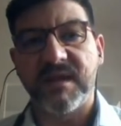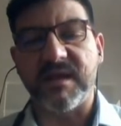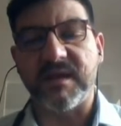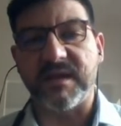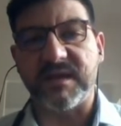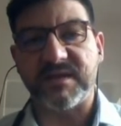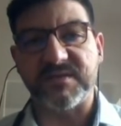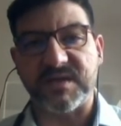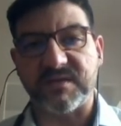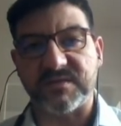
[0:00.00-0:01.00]

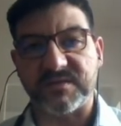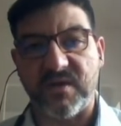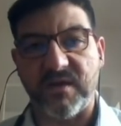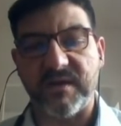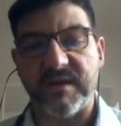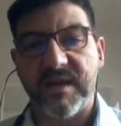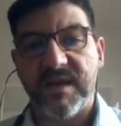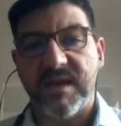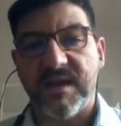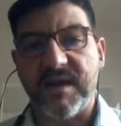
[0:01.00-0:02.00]
QC control
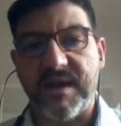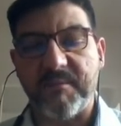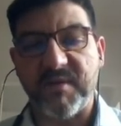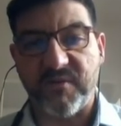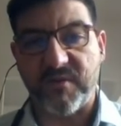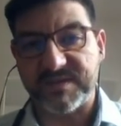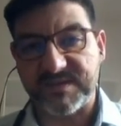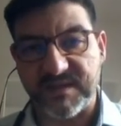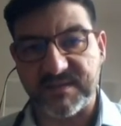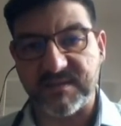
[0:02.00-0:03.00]
before
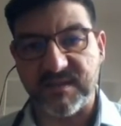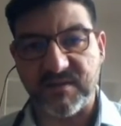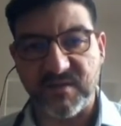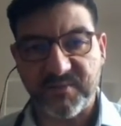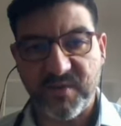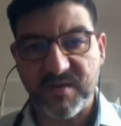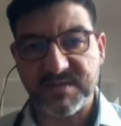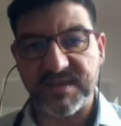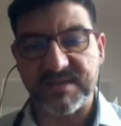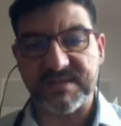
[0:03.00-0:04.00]
starting the whole
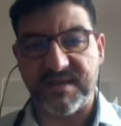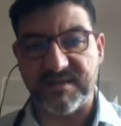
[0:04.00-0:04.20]
process.